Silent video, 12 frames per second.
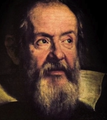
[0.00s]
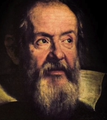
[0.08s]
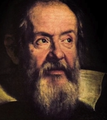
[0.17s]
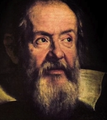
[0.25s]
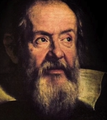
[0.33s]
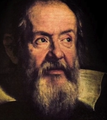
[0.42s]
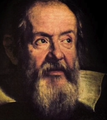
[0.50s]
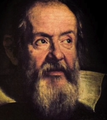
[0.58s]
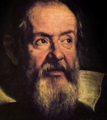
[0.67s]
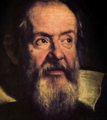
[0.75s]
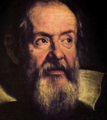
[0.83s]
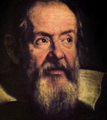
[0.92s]

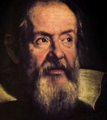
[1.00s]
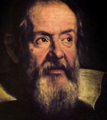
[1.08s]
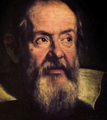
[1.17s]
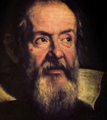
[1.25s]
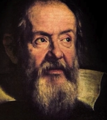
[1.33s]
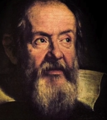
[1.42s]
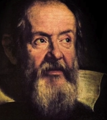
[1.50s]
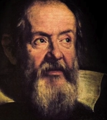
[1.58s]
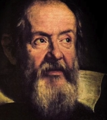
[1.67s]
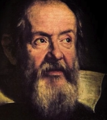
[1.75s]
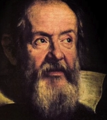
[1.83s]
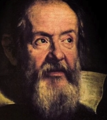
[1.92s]
Nothing is said.